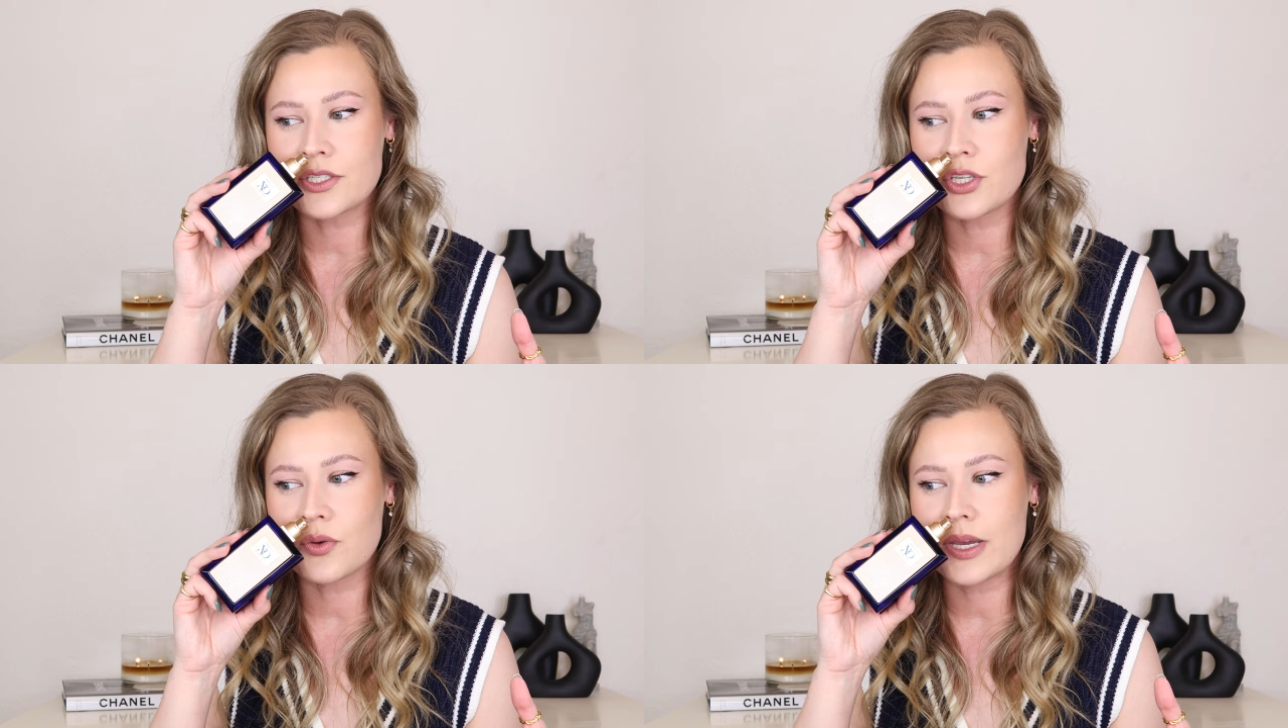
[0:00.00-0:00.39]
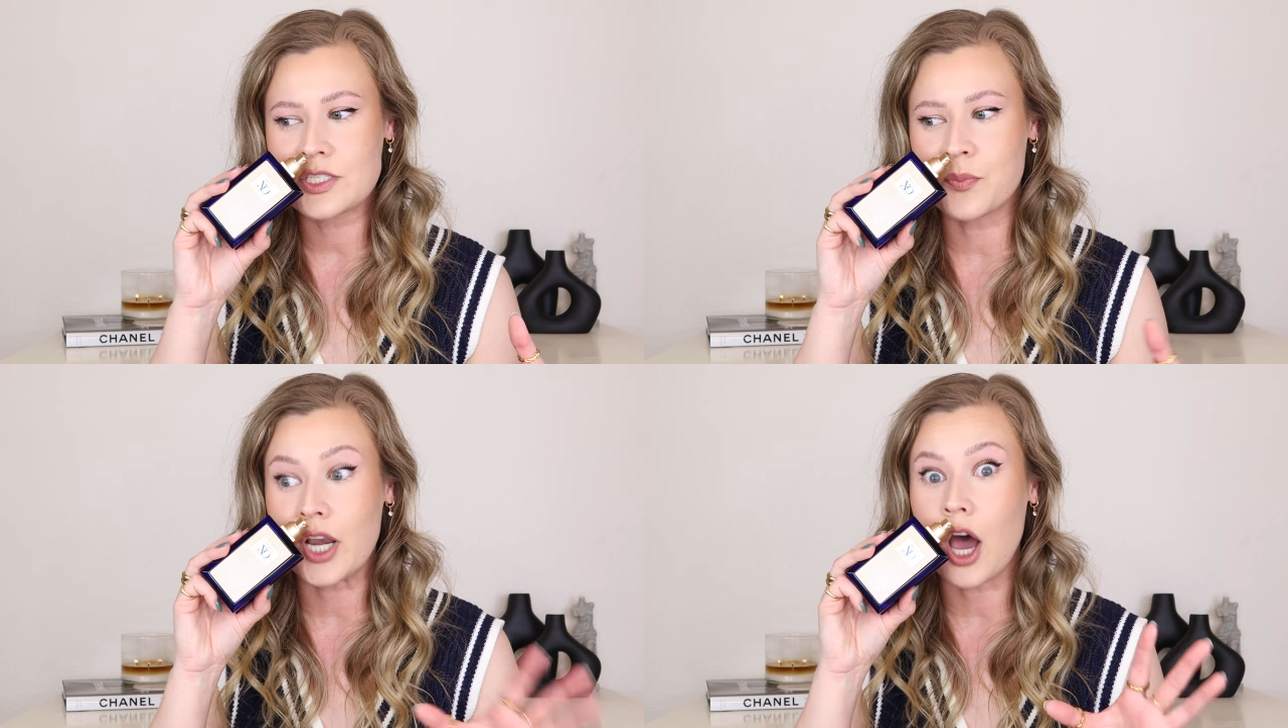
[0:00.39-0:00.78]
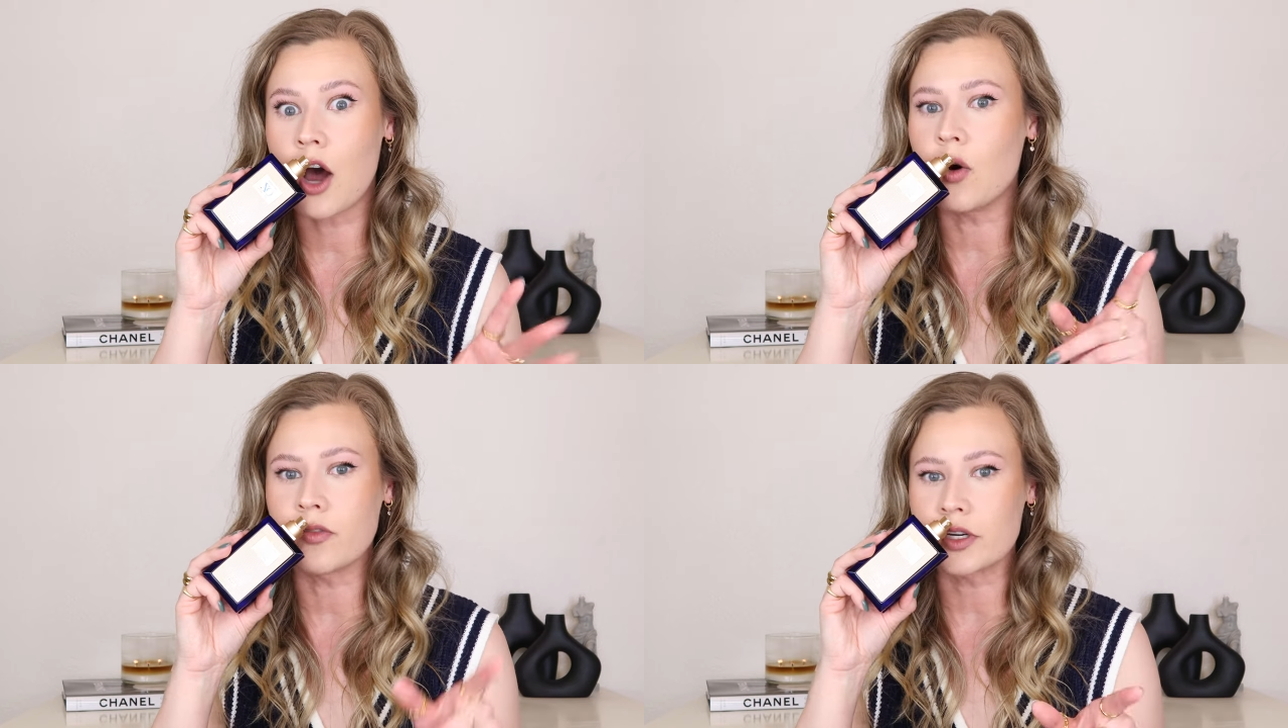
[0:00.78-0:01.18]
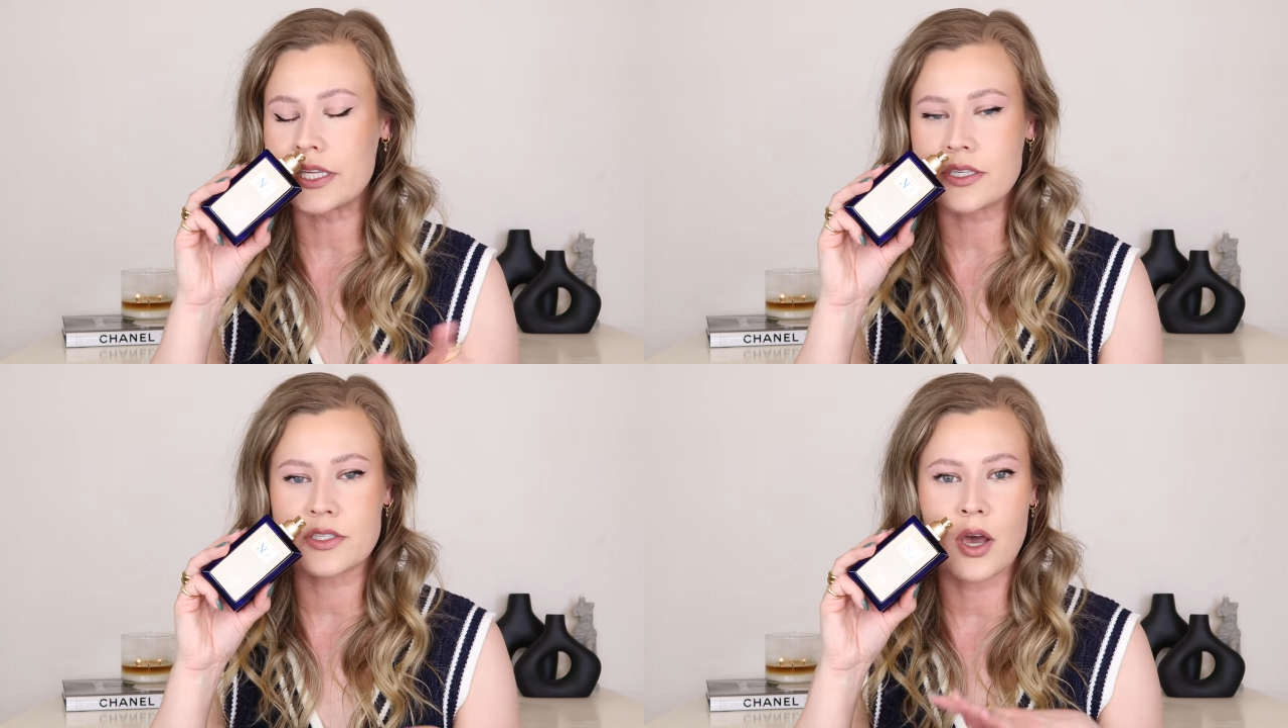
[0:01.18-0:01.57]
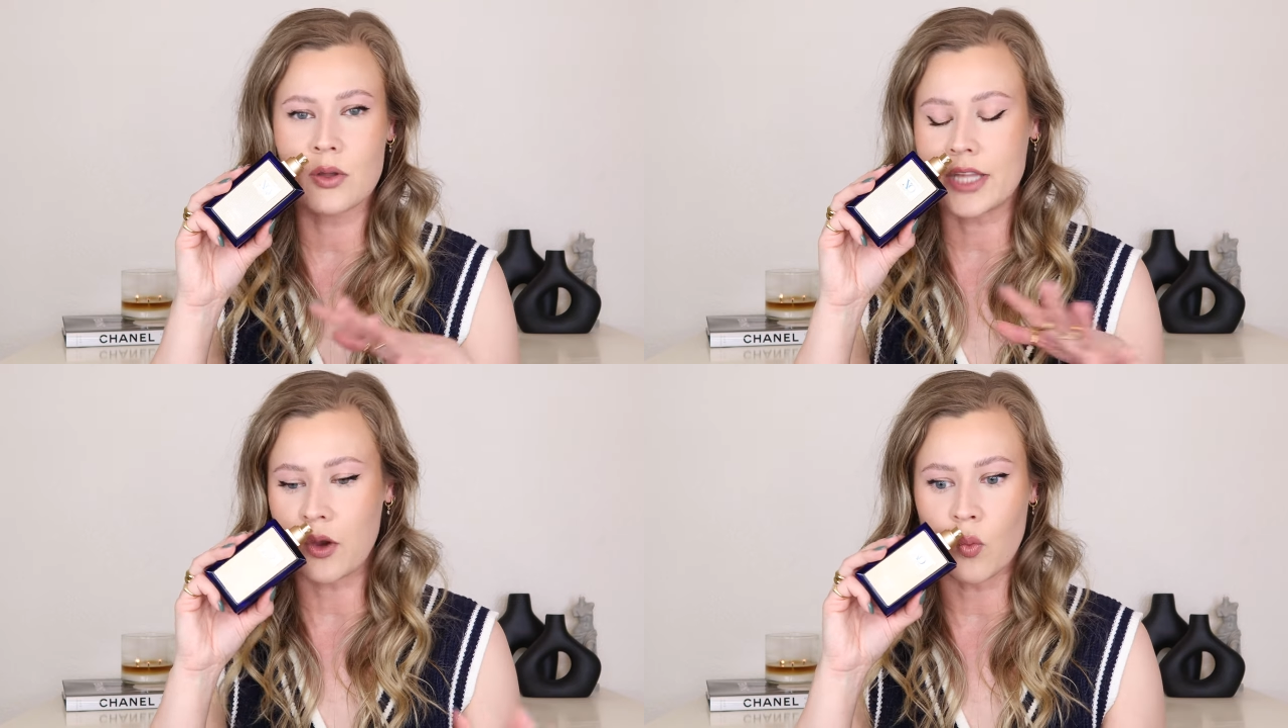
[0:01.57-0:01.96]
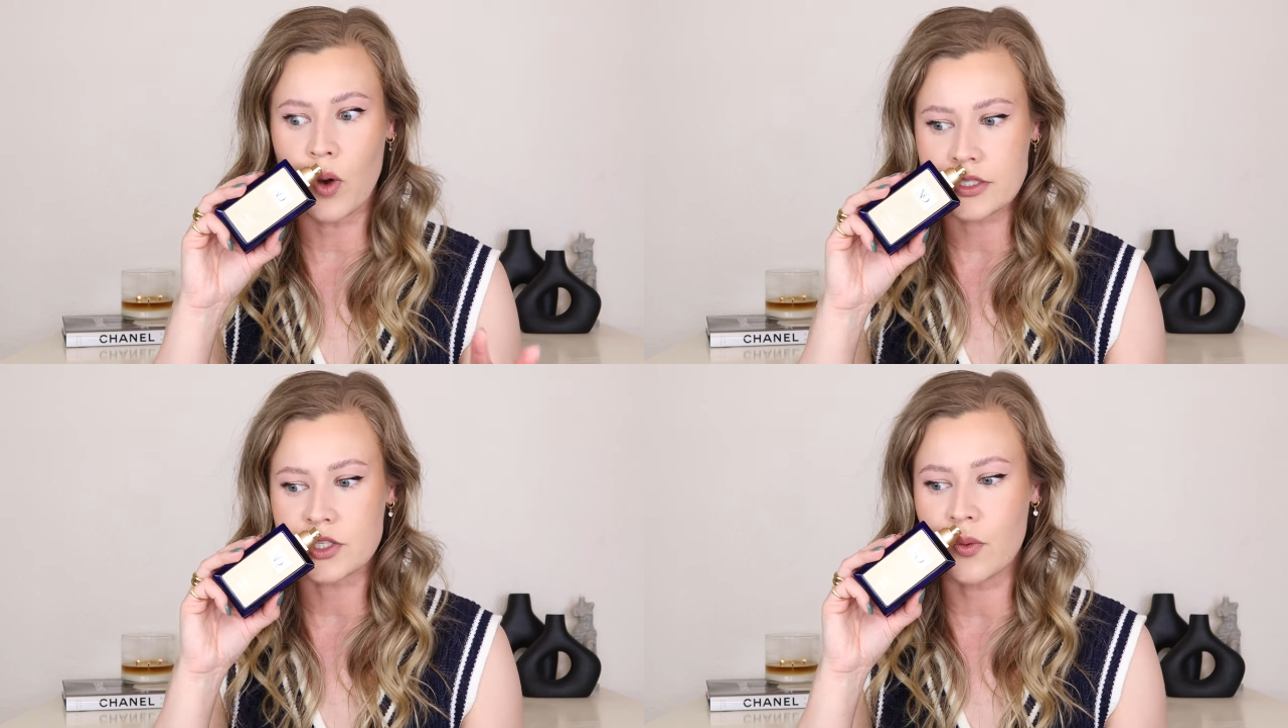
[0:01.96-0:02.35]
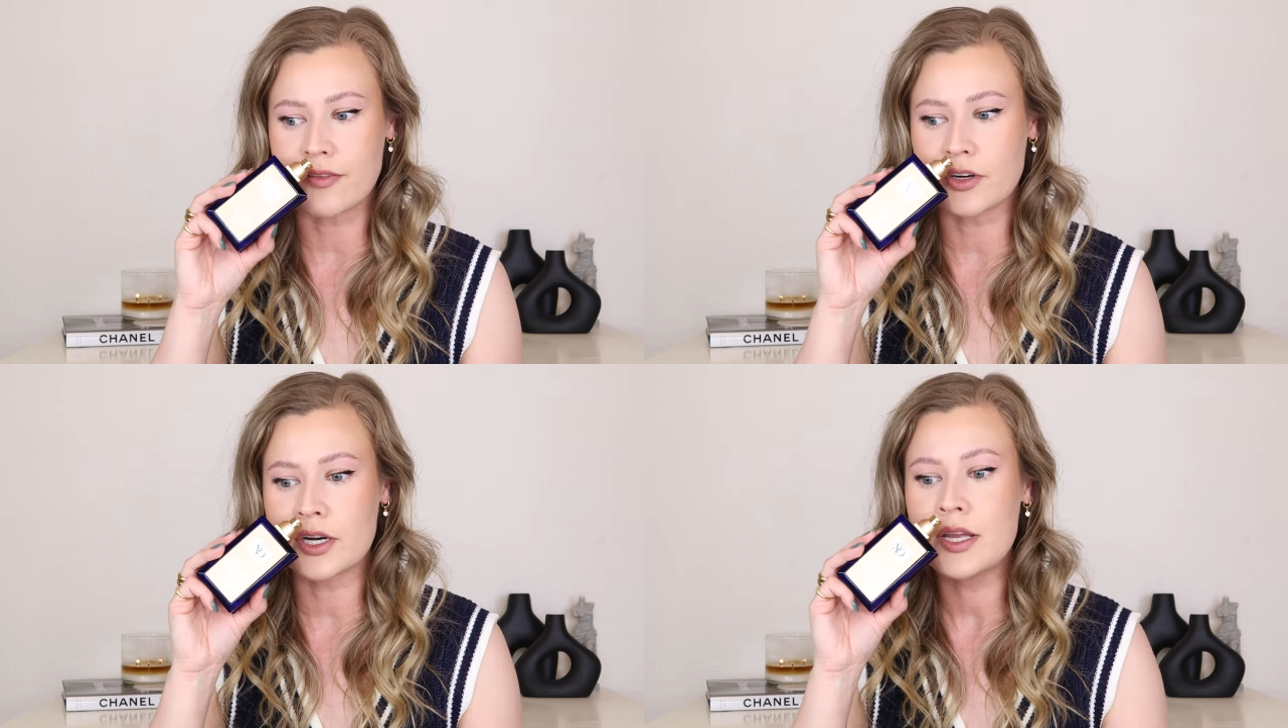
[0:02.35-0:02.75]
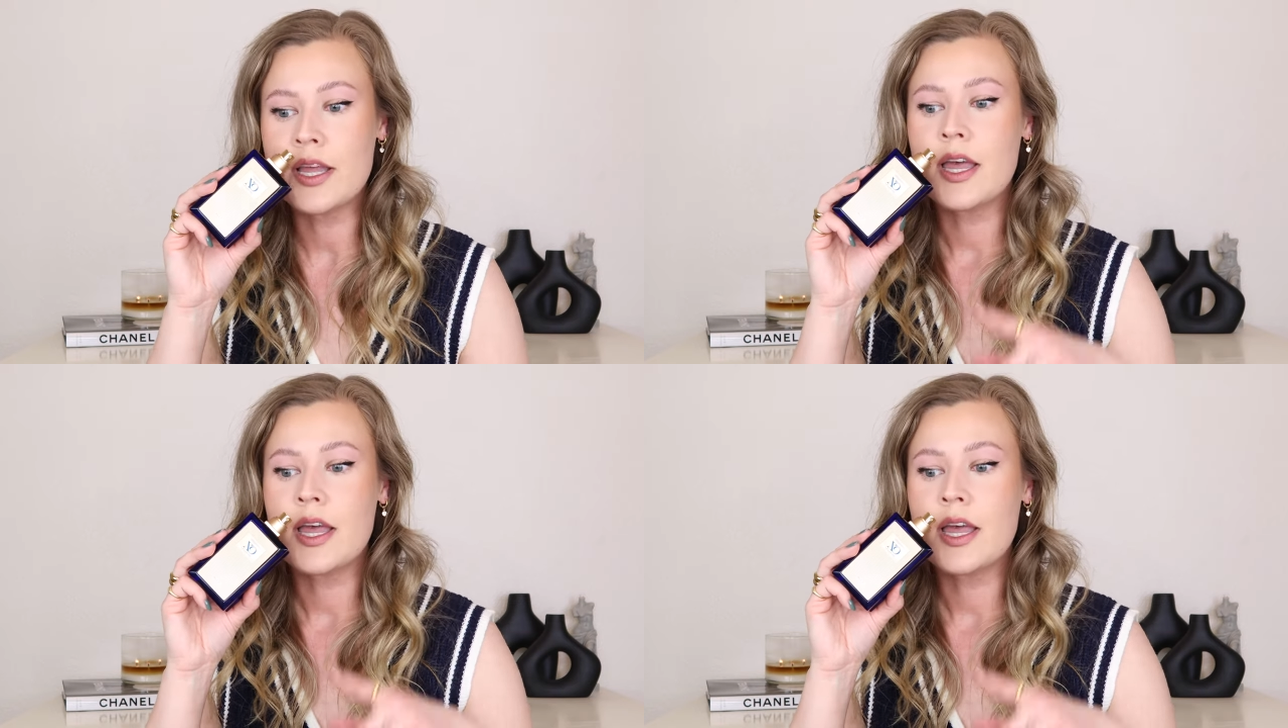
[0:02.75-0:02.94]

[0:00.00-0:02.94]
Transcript: to it, but not overly so, like whatsoever